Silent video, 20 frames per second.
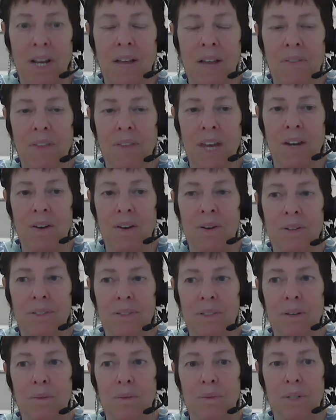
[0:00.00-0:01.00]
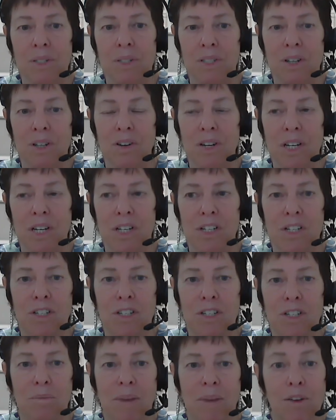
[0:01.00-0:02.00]
And then also we're starting to
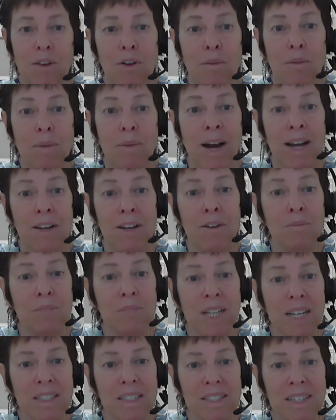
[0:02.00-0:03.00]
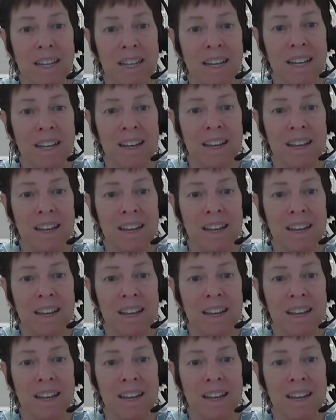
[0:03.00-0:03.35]
do microbiome testing